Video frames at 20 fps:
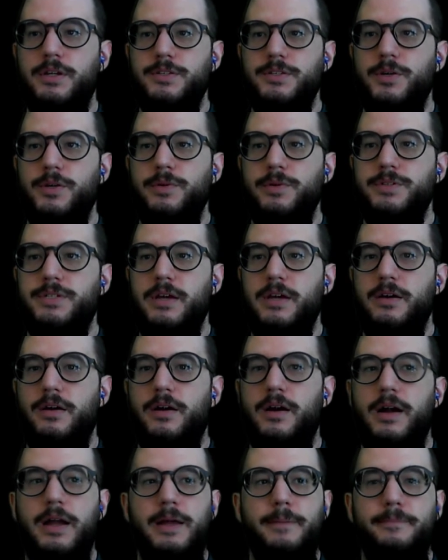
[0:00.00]
And so we say,
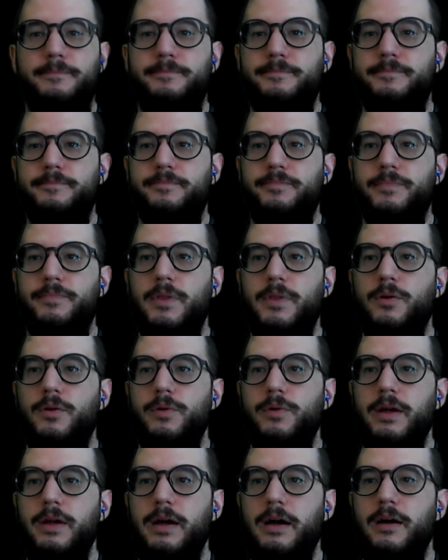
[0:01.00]
all right,
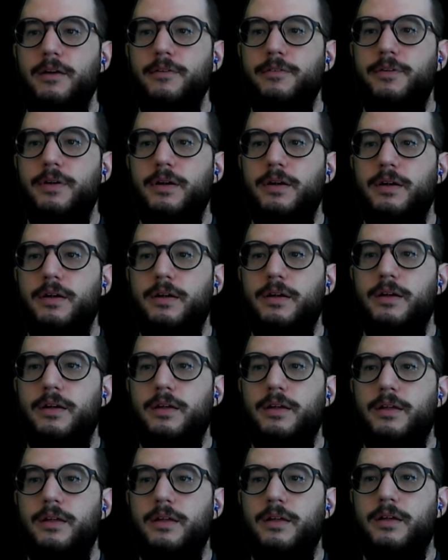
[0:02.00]
we have
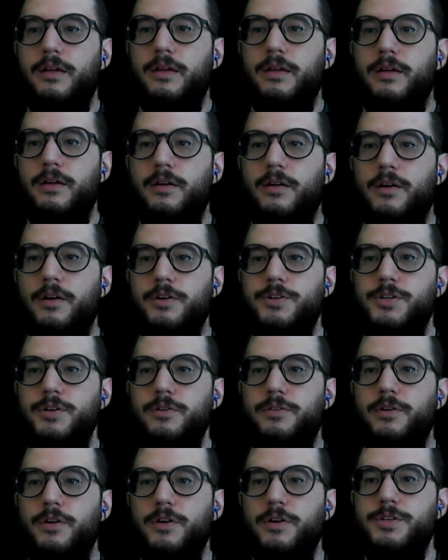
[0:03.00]
our
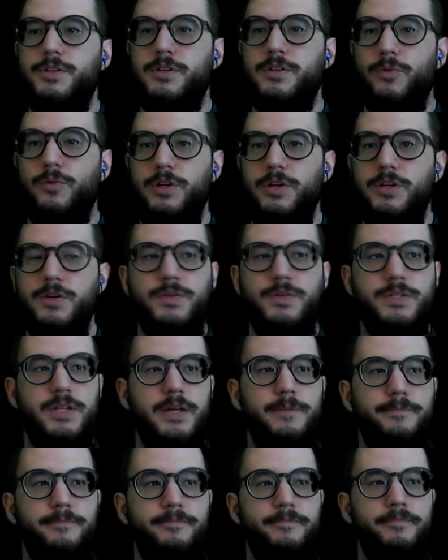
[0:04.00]
2/3, we used
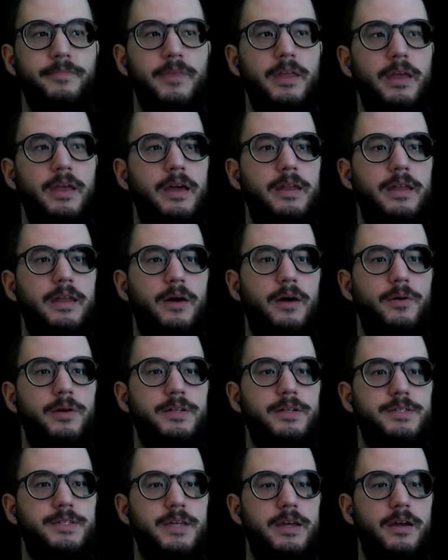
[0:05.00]
it. And now we
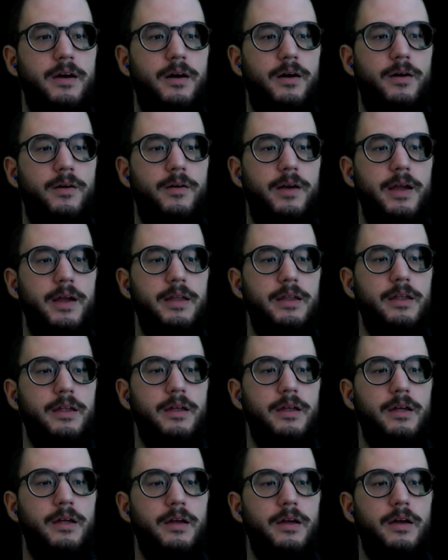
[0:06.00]
can say, all right,
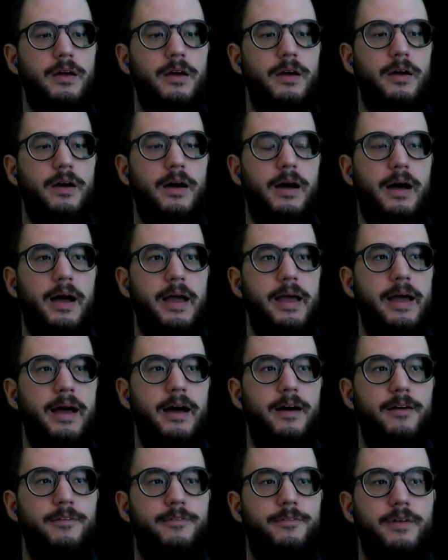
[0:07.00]
I
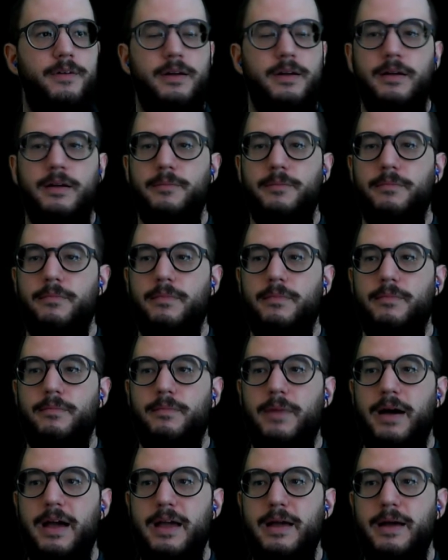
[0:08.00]
have
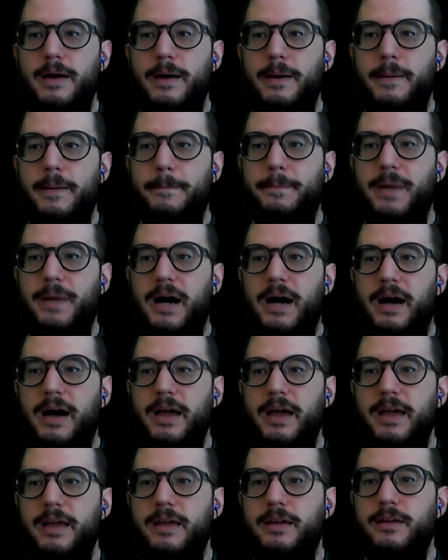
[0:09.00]
my
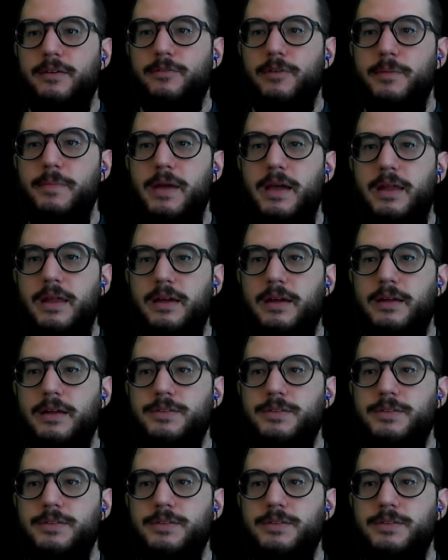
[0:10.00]
pi remaining.